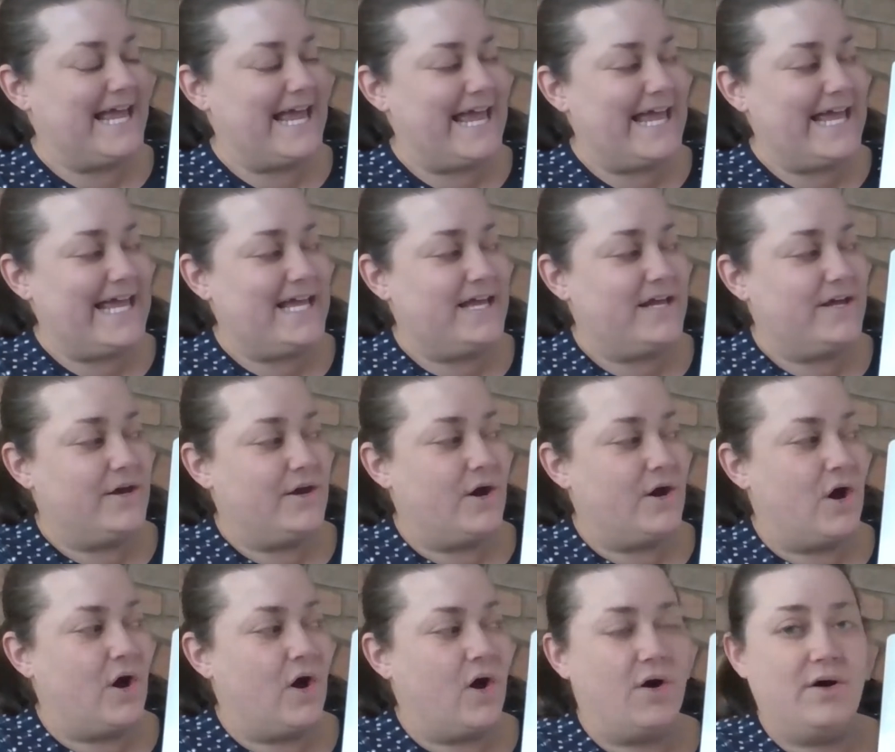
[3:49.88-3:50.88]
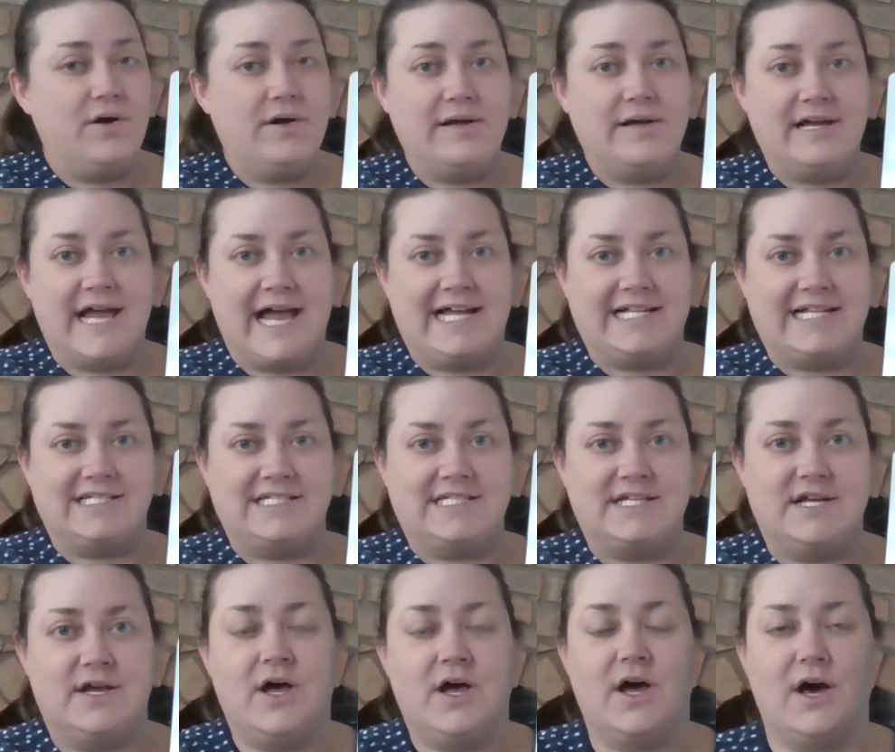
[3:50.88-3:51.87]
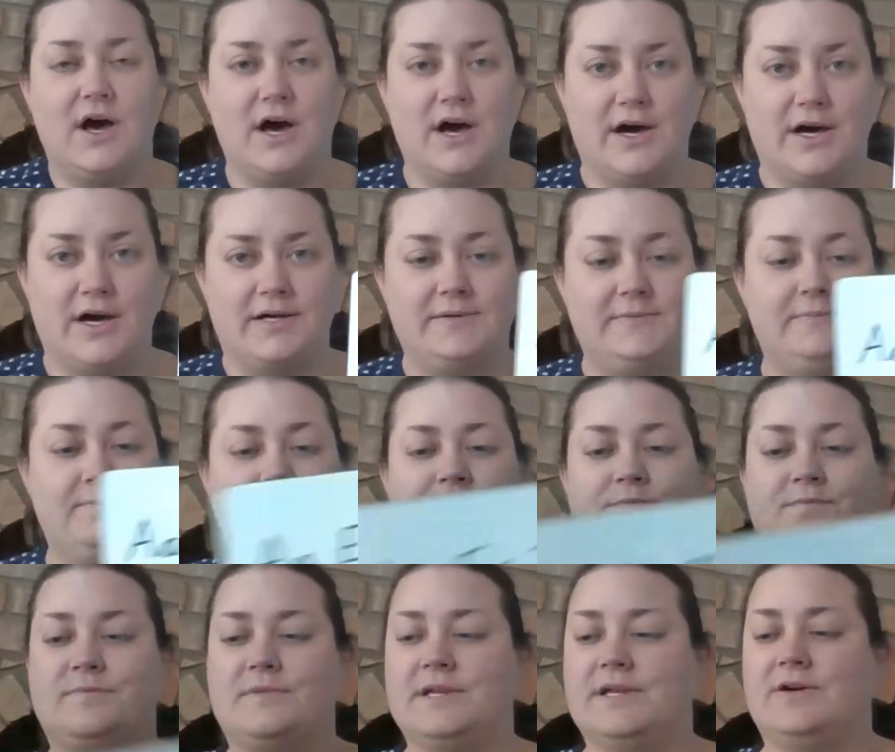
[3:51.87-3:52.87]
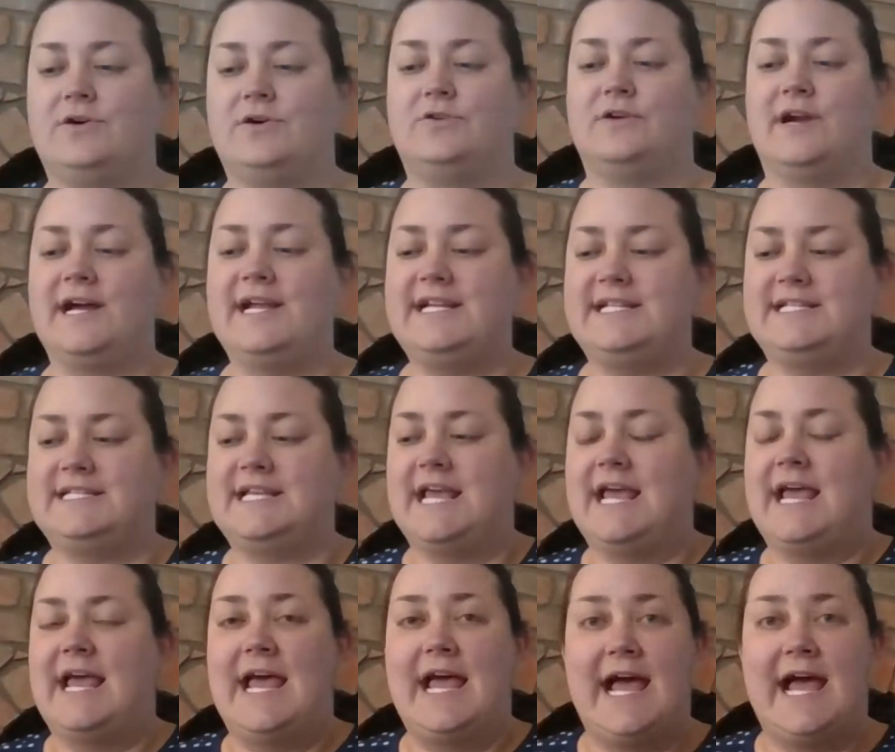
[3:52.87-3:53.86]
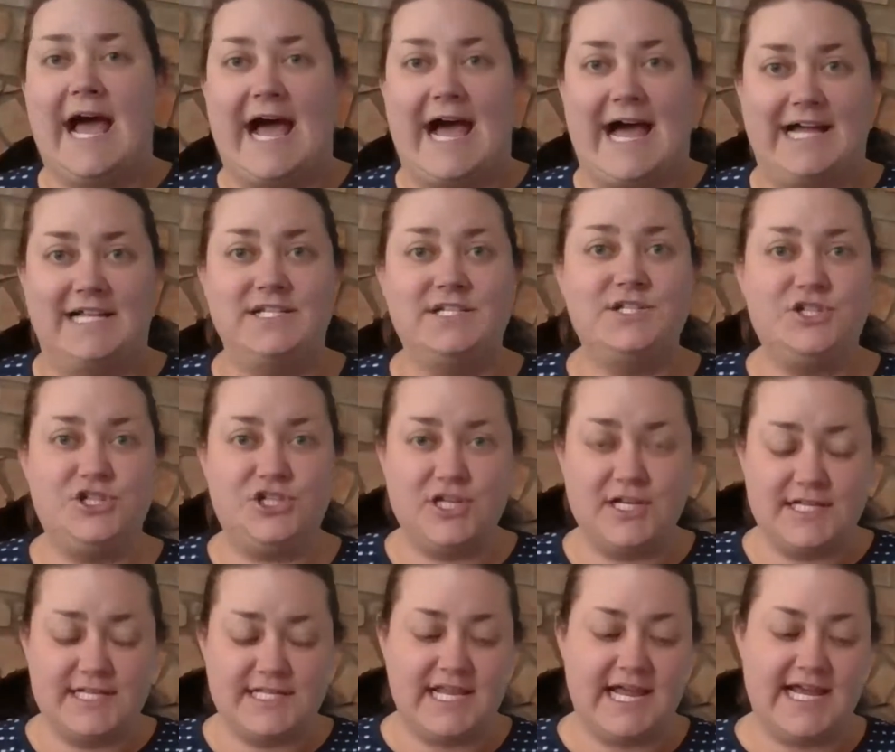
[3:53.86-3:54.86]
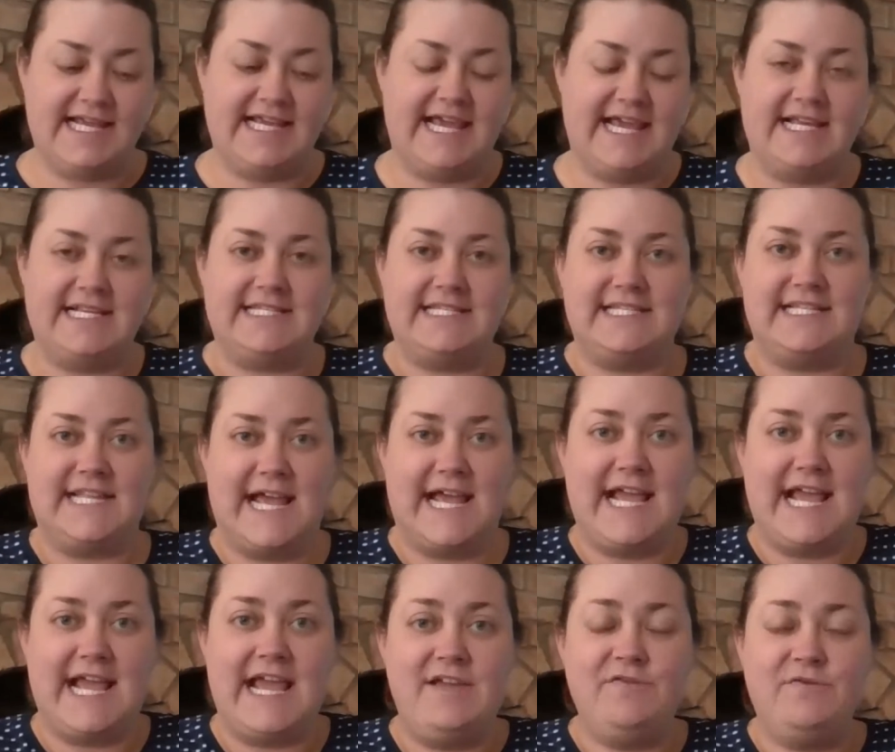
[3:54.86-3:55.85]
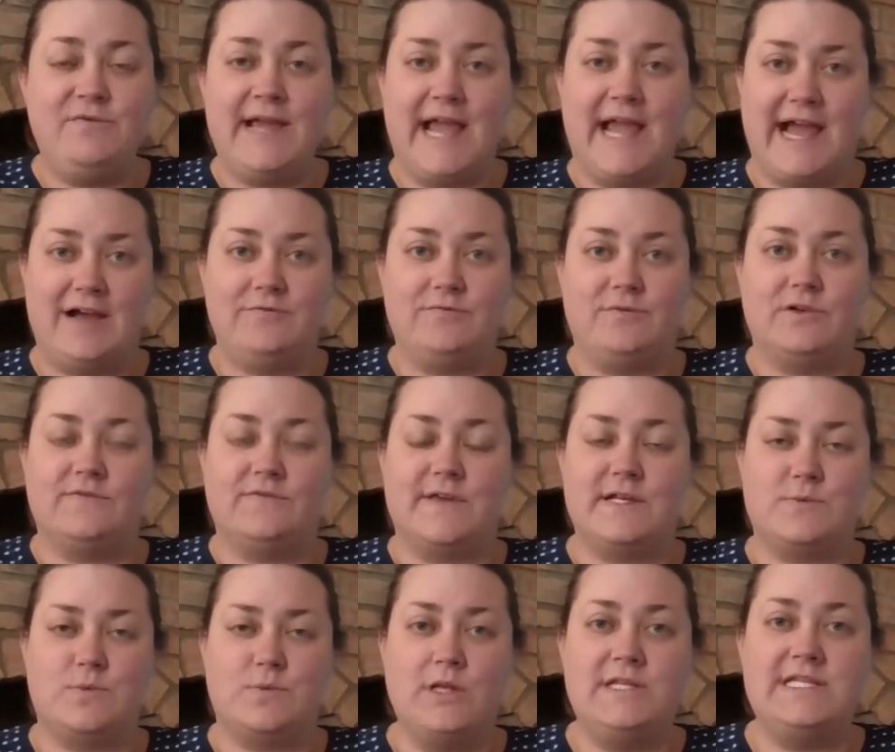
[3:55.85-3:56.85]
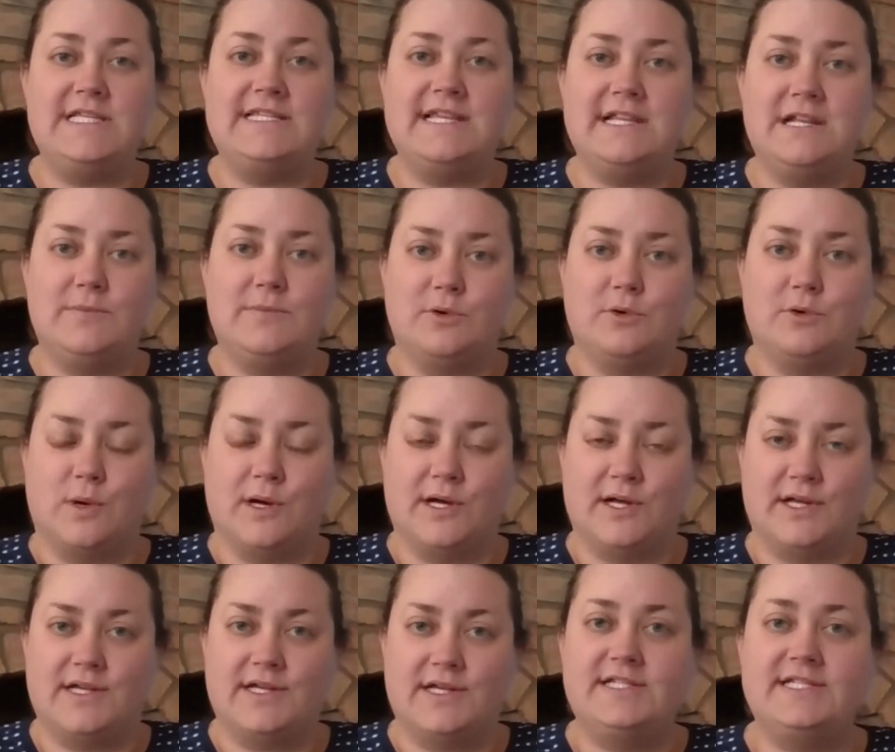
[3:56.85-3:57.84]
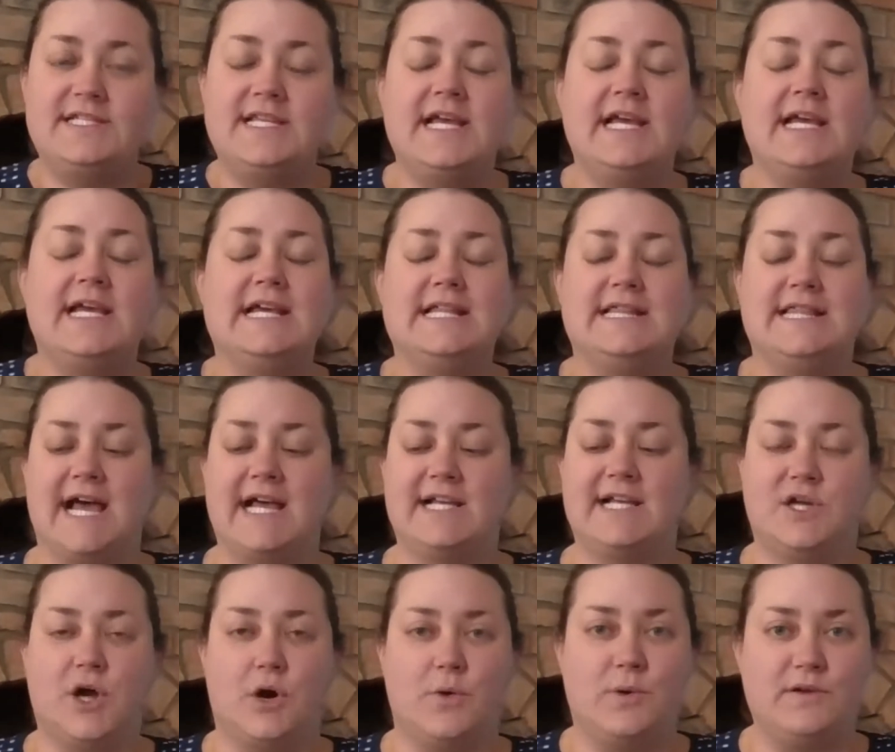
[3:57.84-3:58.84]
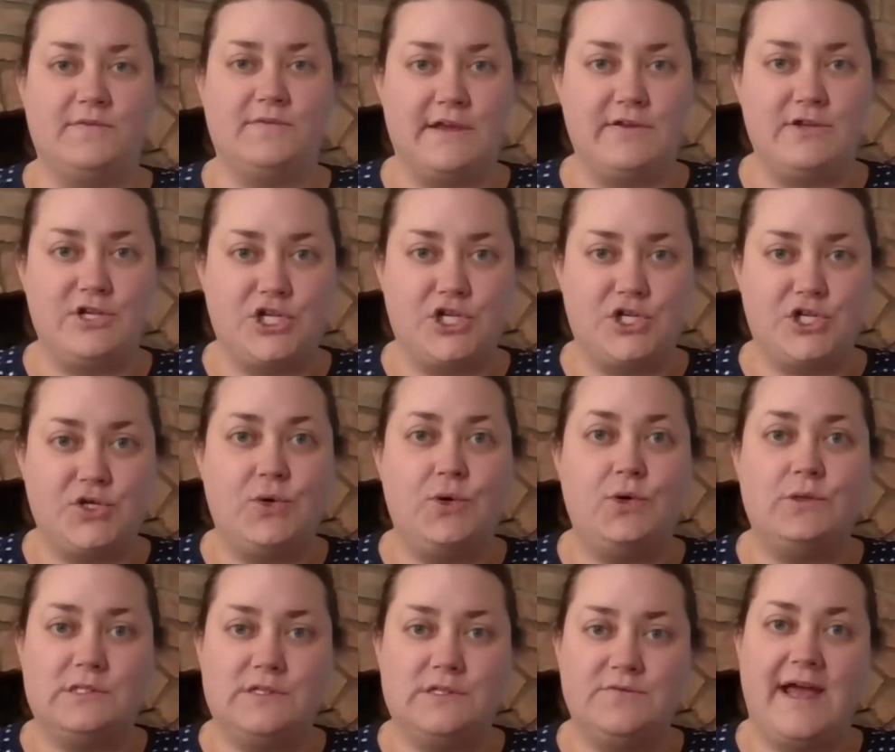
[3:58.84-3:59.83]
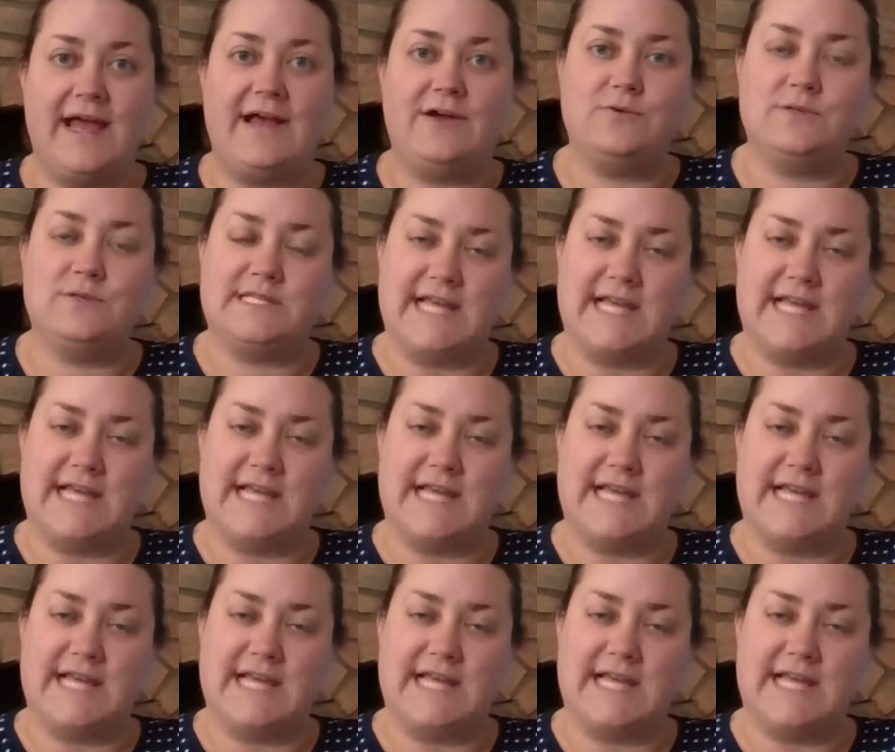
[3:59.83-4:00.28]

e, I, o, and a. All right. And just like yesterday, if we have one of those one syllable words that has got one of those short vowel